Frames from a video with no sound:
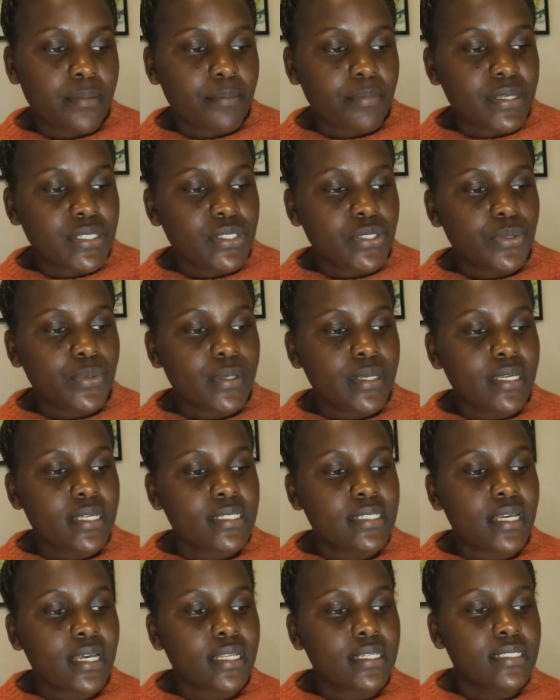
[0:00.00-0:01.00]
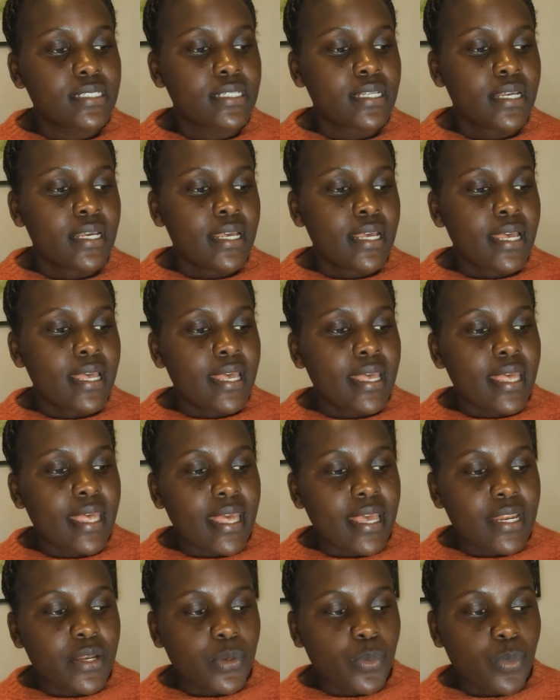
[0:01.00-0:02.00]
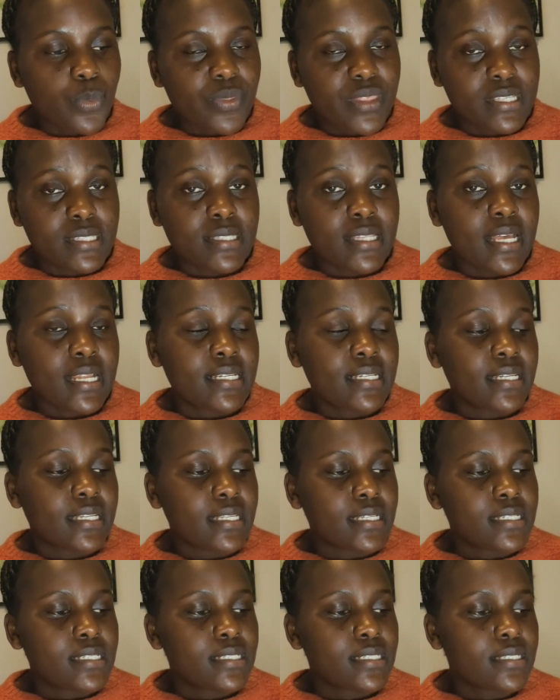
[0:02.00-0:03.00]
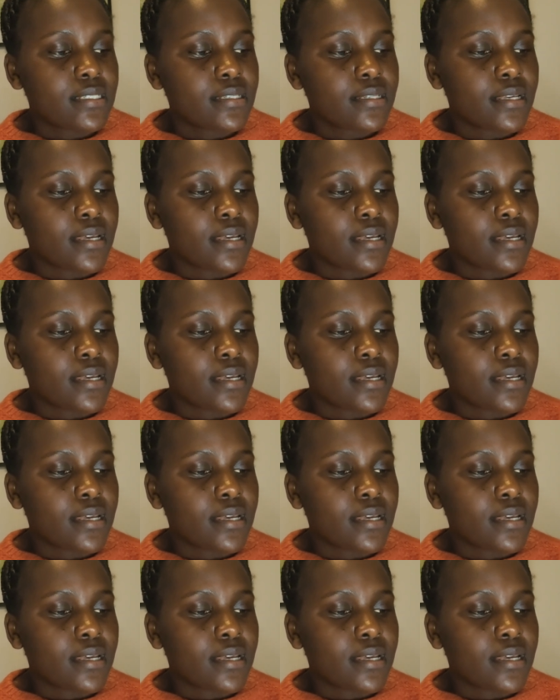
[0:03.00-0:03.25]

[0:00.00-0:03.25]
I'm pursuing it at, and the start date.